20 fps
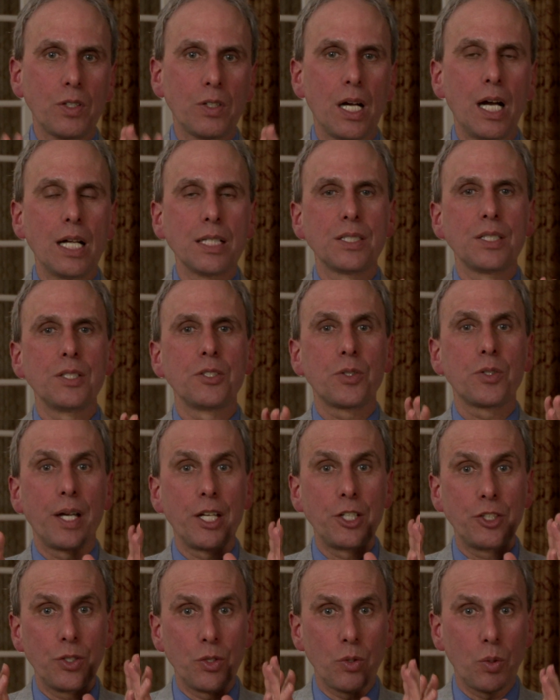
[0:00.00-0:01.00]

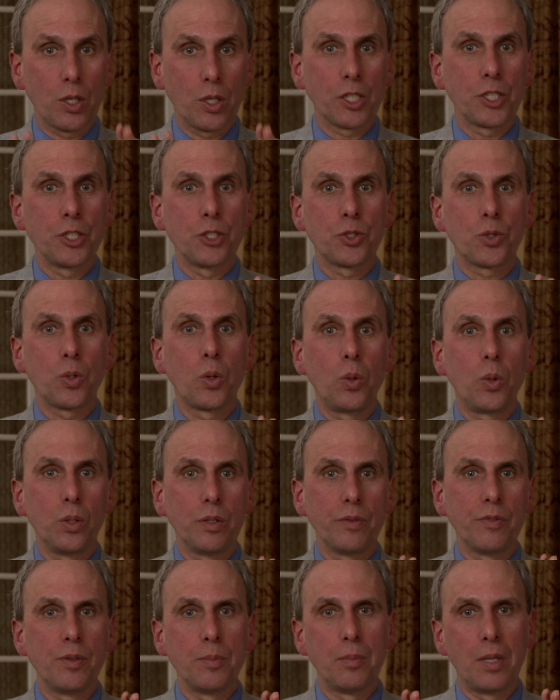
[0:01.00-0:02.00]
concentration or control
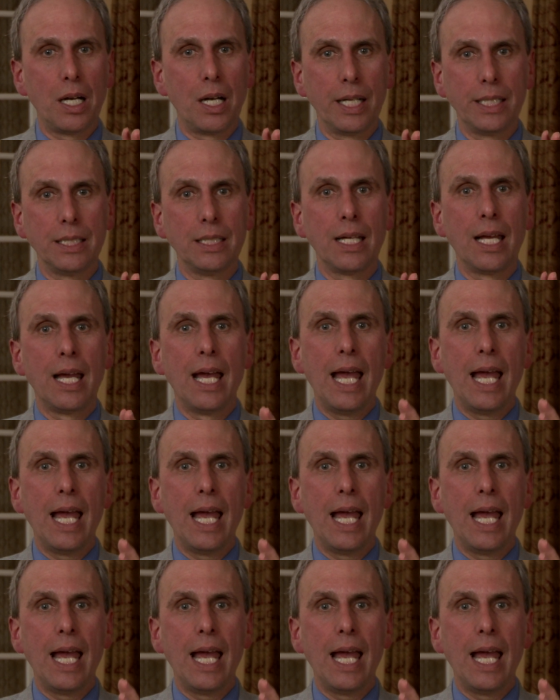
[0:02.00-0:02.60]
of the mind.